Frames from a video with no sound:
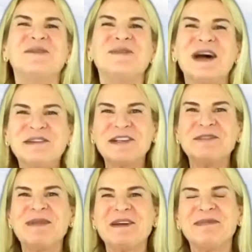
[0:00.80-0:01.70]
Welcome
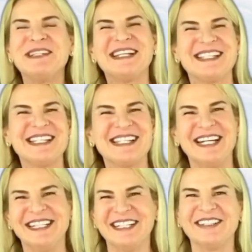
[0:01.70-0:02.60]
to Mount Pleasant,
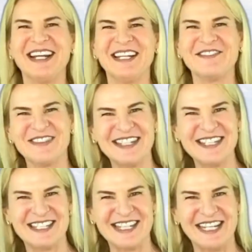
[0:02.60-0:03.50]
South Carolina real
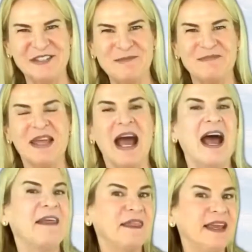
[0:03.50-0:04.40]
estate.
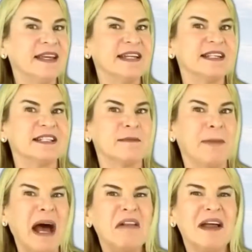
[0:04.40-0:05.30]
I think it is
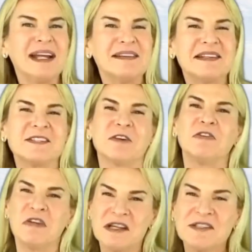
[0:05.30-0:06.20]
about like this
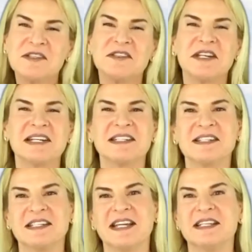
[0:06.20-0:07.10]
across the United
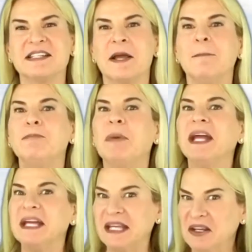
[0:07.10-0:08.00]
States,
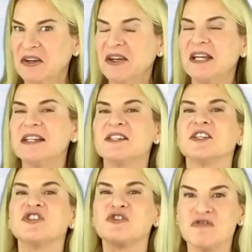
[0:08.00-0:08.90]
but here it is
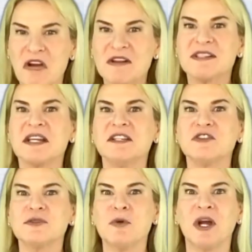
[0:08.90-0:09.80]
a strong
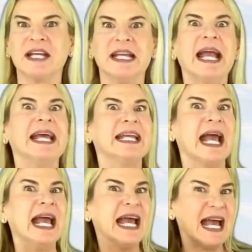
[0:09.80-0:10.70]
seller's market. And
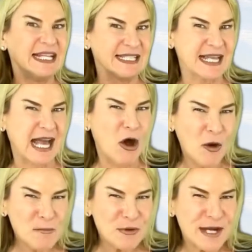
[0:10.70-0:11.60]
as
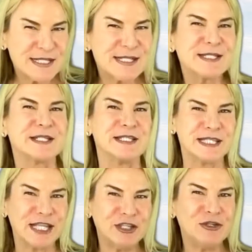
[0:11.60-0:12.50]
home prices
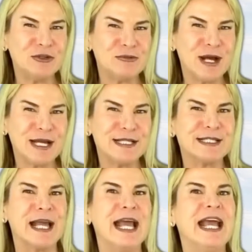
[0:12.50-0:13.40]
continue to
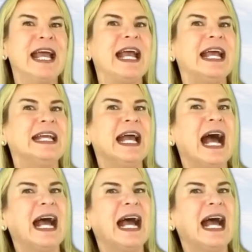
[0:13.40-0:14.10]
rise, and